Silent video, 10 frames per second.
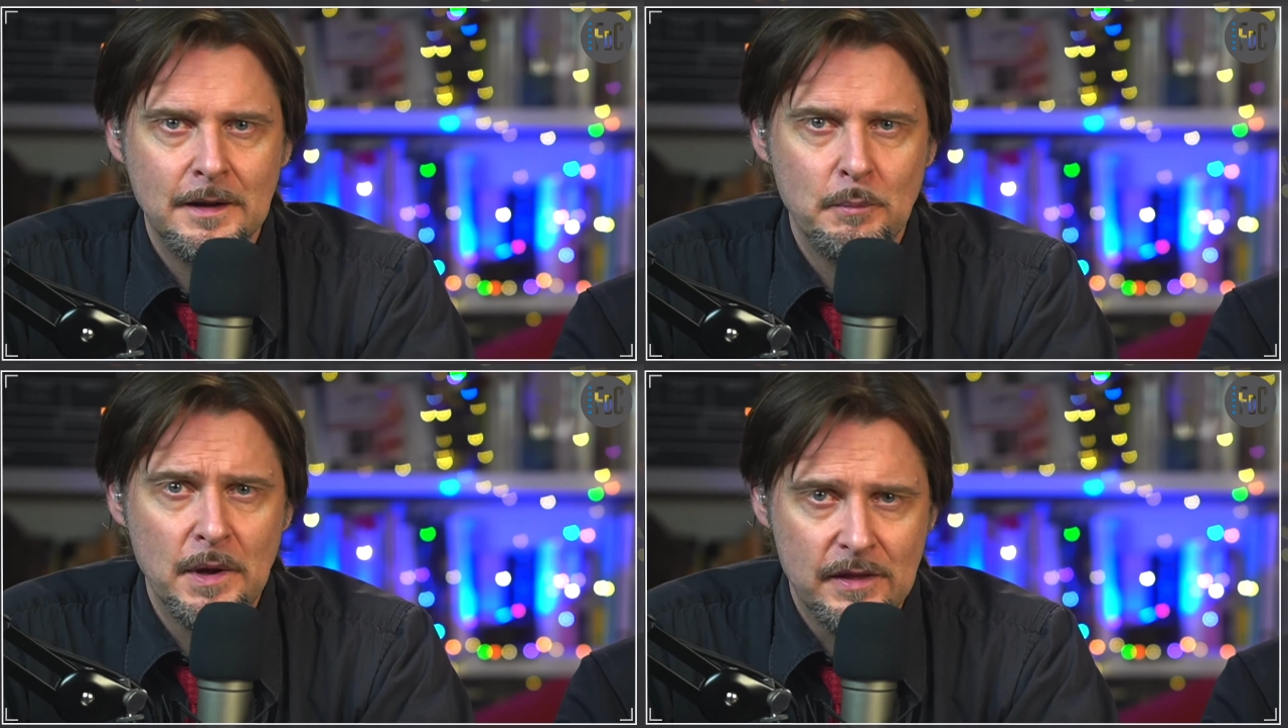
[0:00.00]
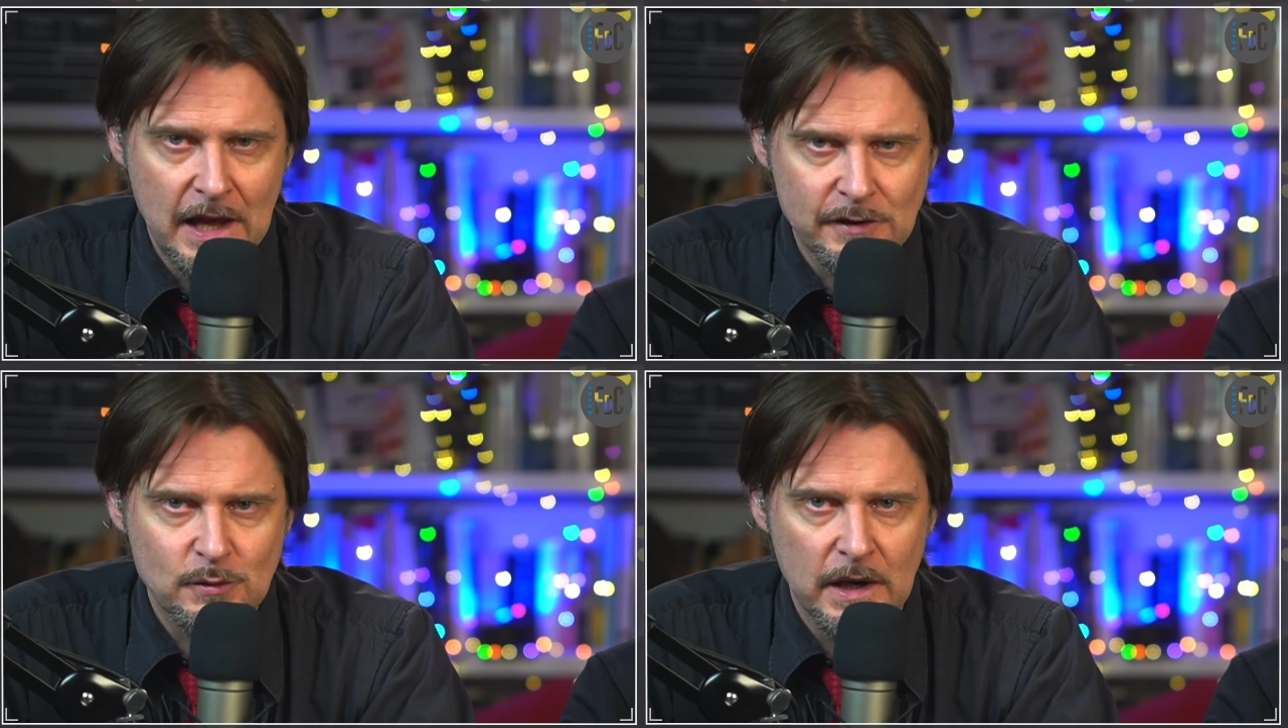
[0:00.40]
but
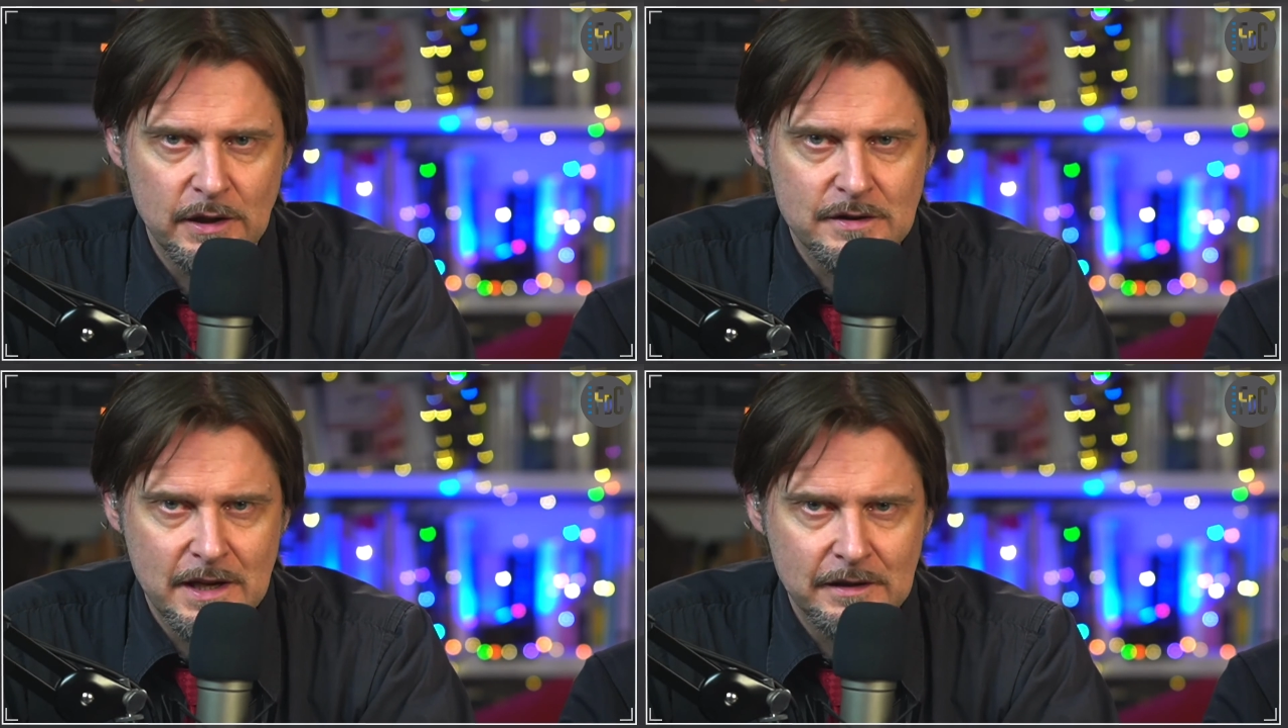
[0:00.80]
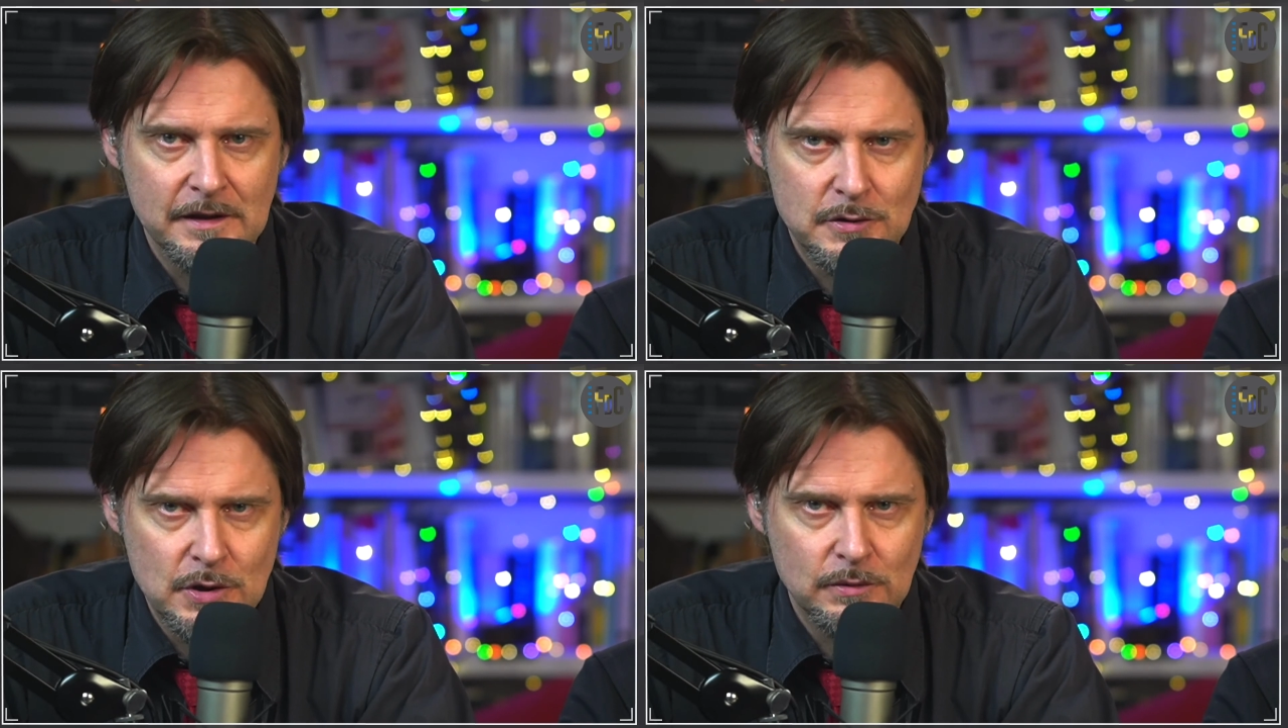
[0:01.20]
that's why you're telling the
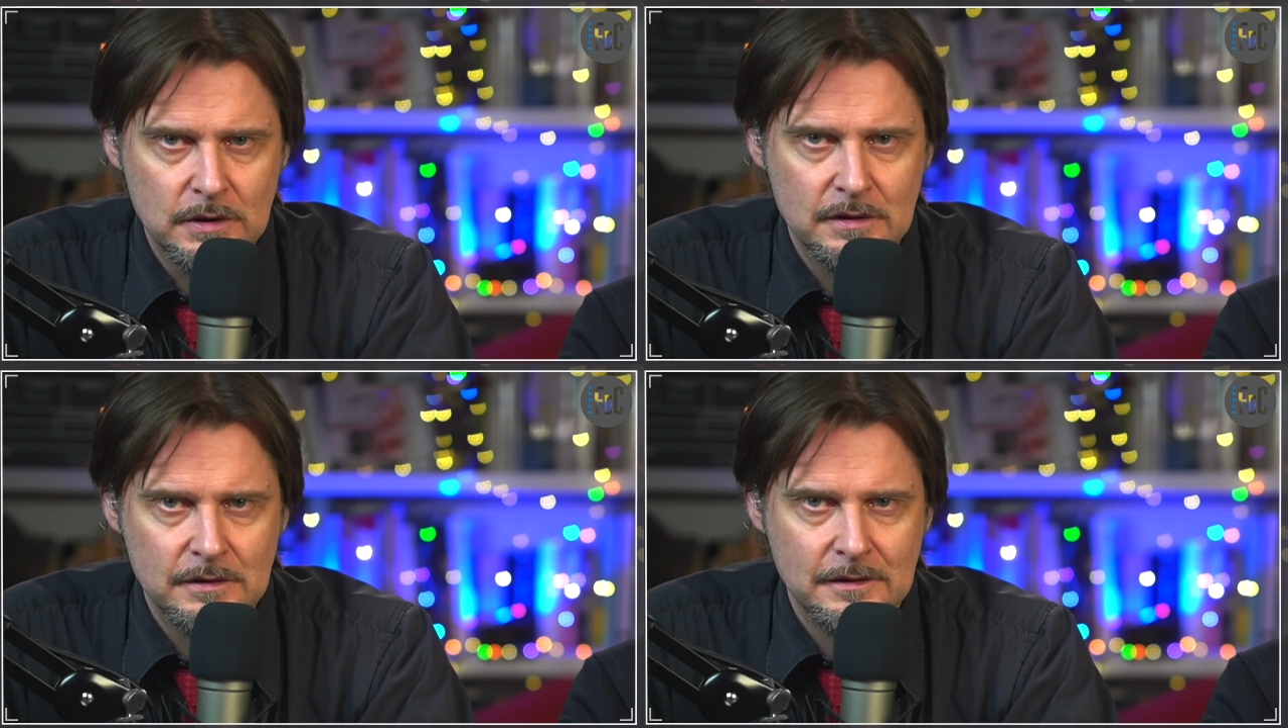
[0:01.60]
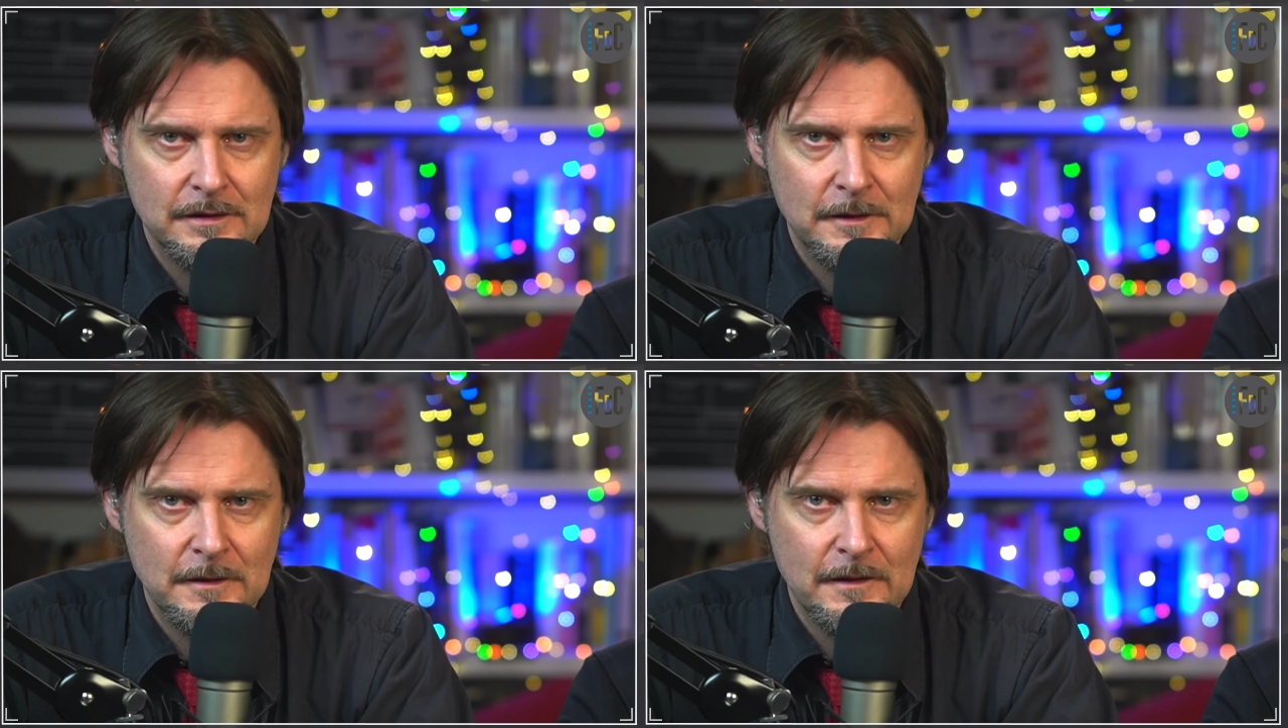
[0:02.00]
joke.
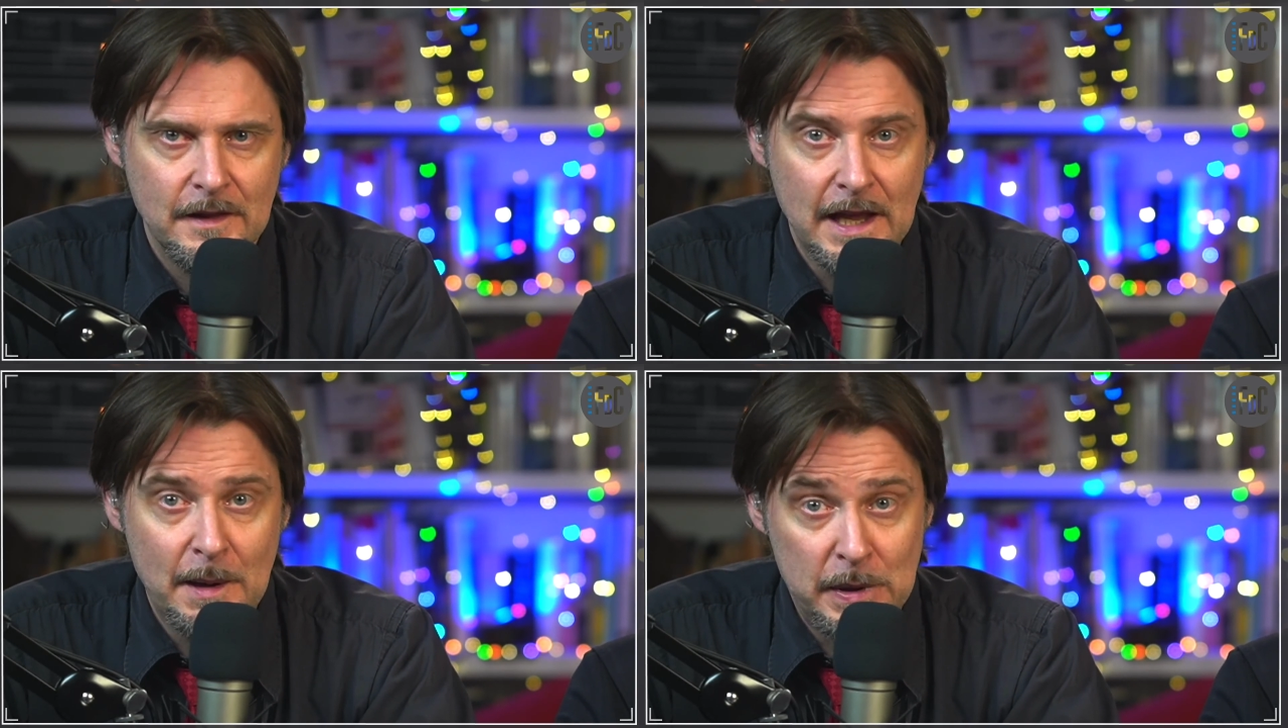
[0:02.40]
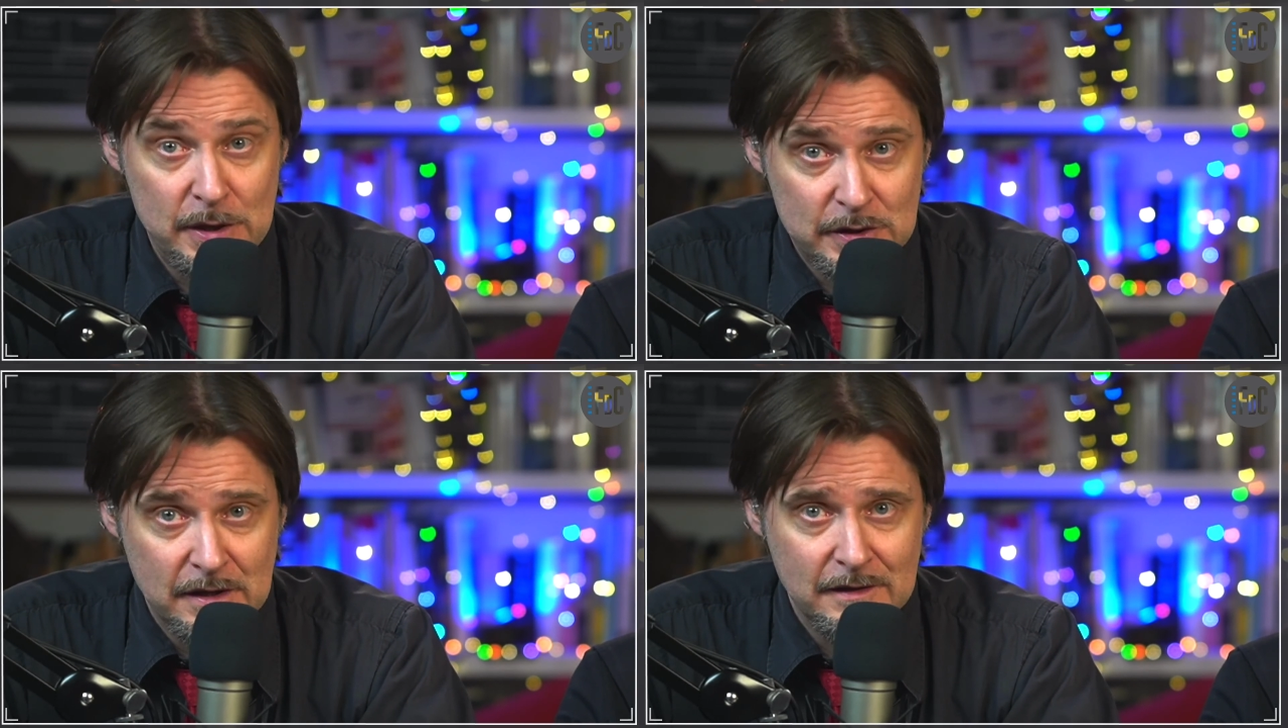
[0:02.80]
That
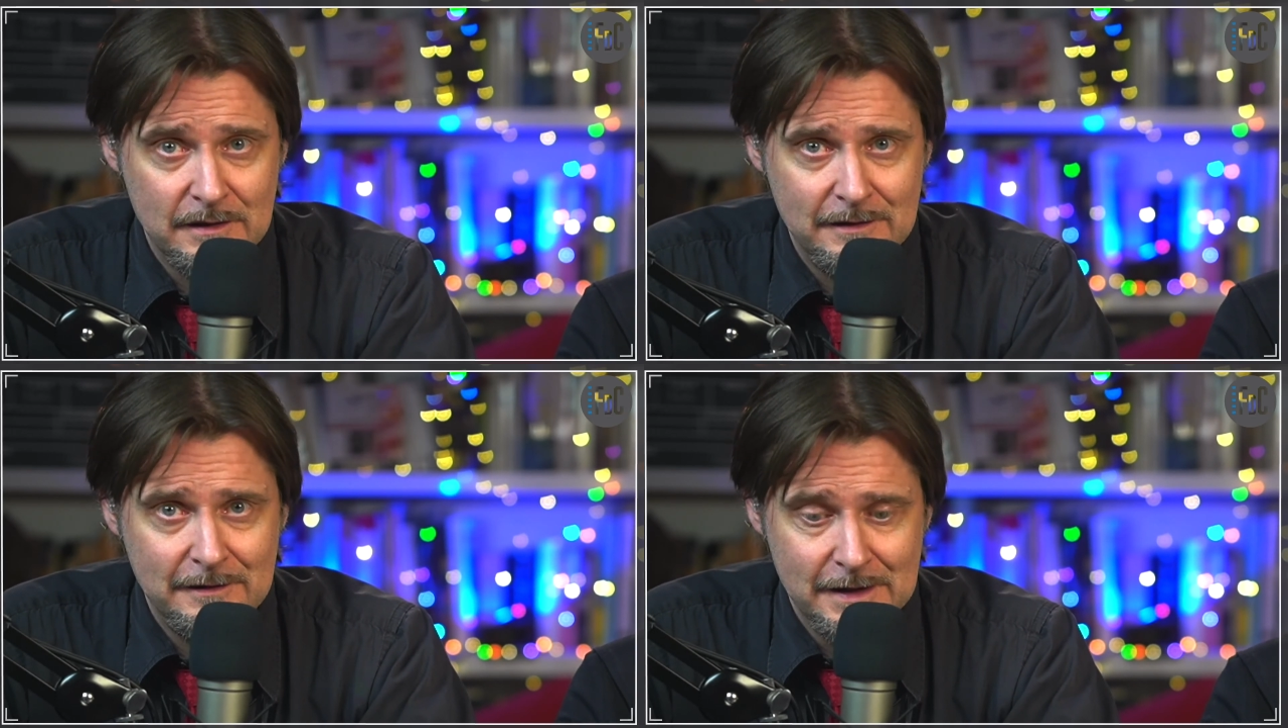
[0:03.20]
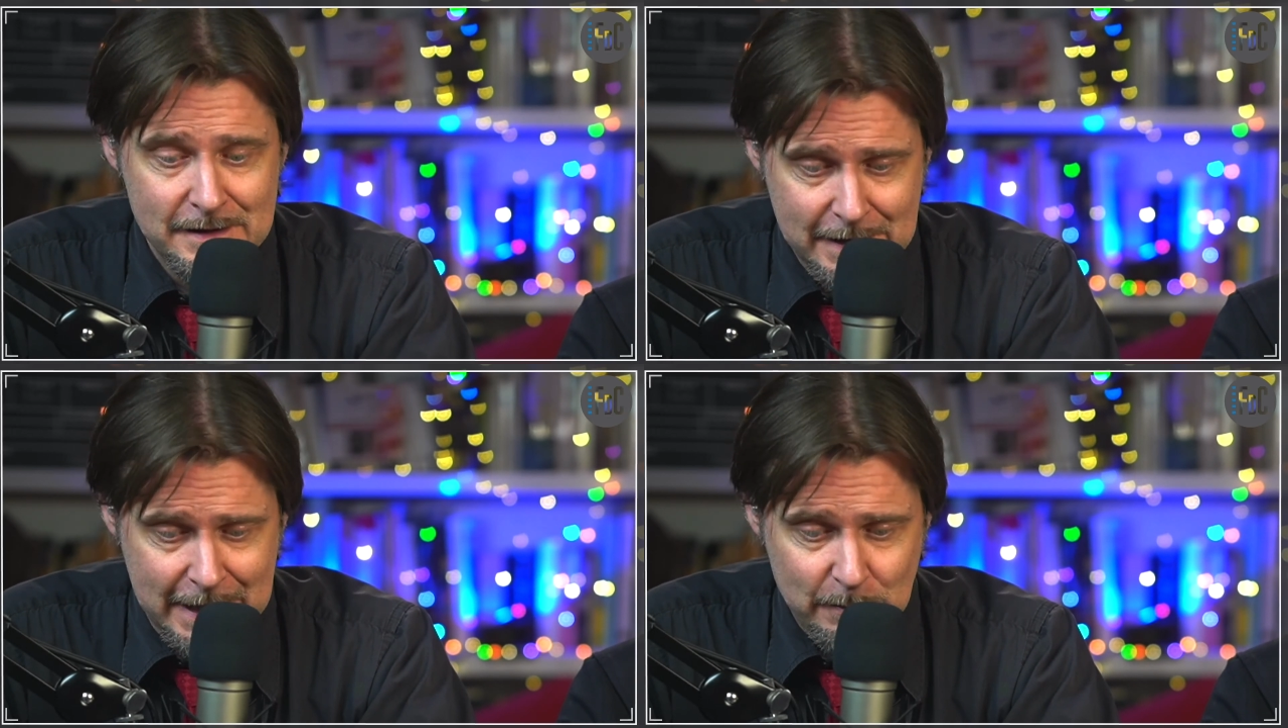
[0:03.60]
person is
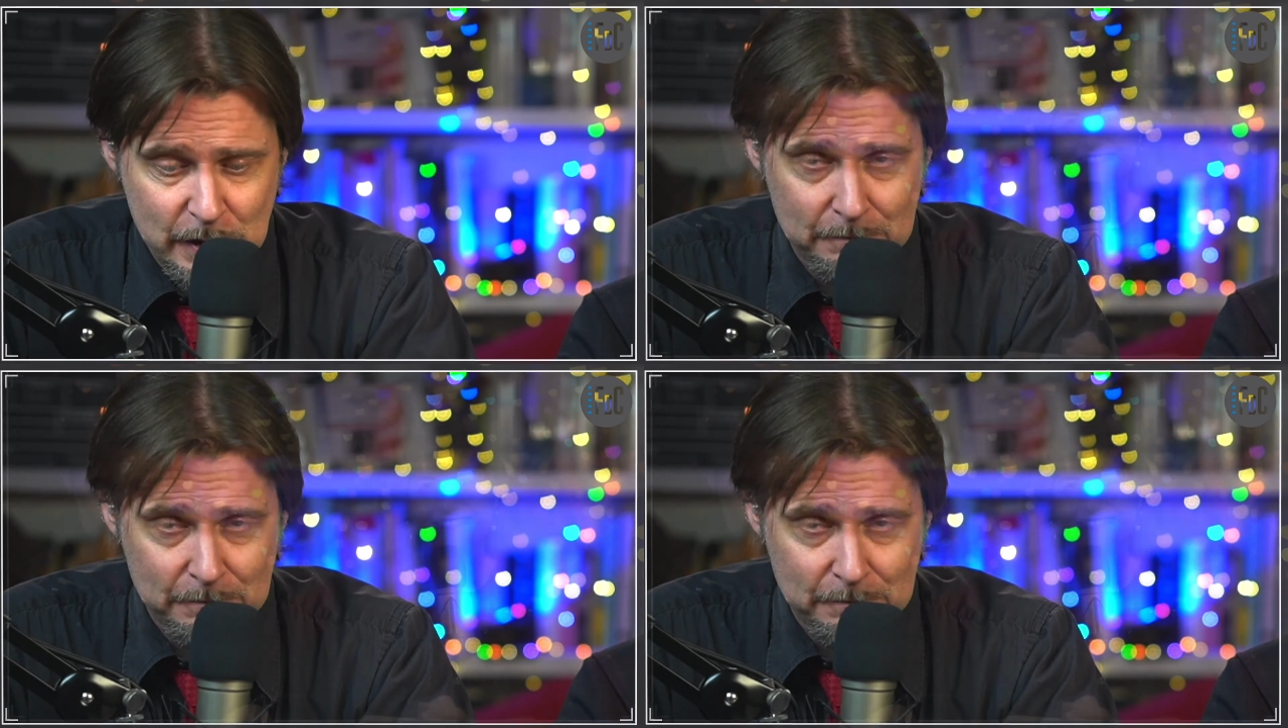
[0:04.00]
the camera.